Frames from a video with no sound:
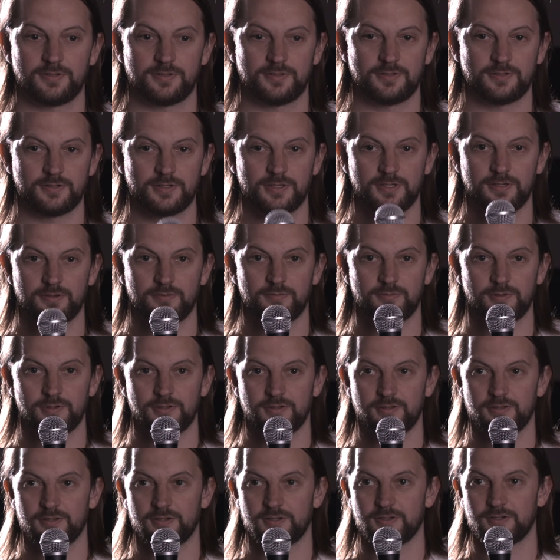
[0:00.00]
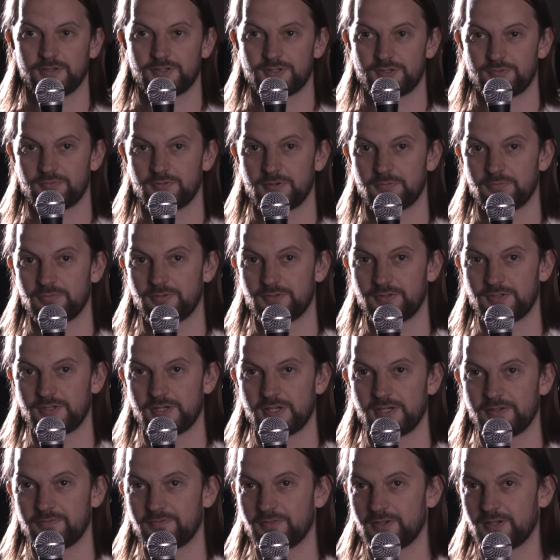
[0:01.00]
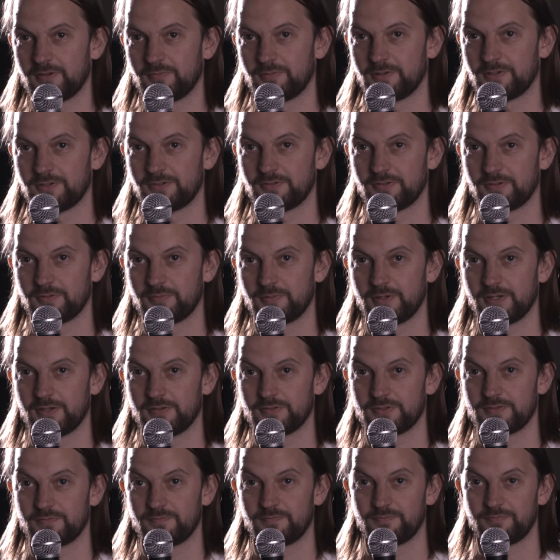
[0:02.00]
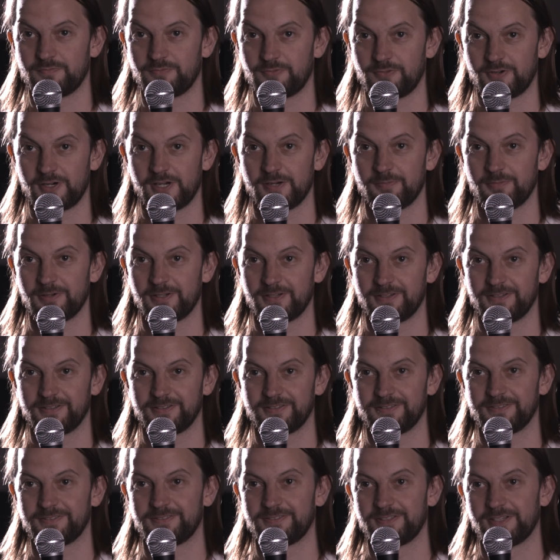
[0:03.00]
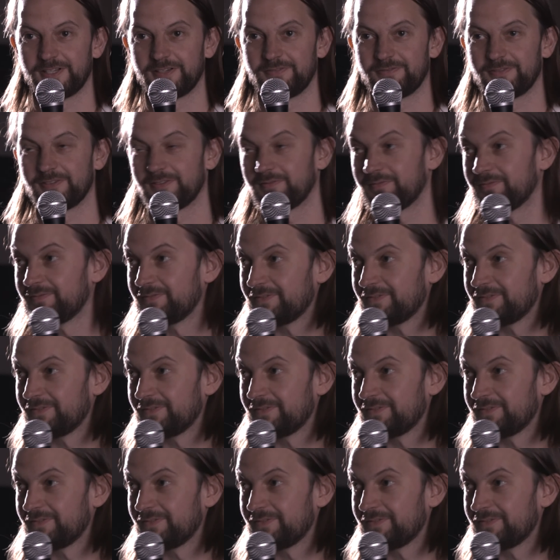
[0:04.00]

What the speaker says: Great. Well, I'm going to swap with Dave now. We're going to talk about some framing, and Dave can